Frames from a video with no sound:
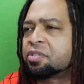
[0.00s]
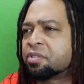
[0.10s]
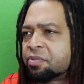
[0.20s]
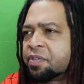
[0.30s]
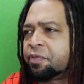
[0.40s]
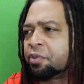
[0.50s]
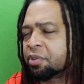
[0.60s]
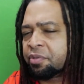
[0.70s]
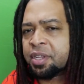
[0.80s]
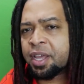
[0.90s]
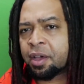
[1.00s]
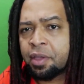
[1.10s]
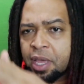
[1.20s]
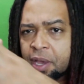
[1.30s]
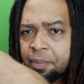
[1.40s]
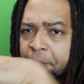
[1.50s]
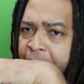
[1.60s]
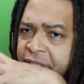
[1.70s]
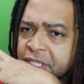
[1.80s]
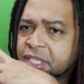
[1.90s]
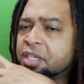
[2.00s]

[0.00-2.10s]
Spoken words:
it's 3-4-3 now, but Bungie